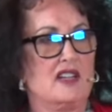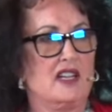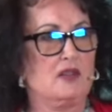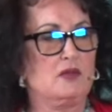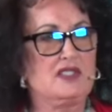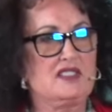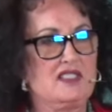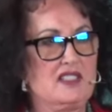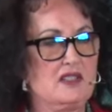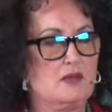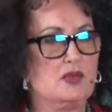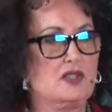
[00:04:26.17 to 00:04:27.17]
And we see
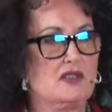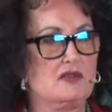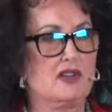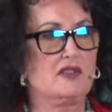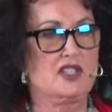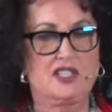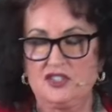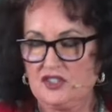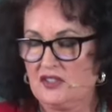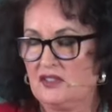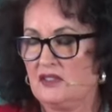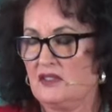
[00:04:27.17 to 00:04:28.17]
in the book of
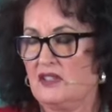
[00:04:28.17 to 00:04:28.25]
Revelation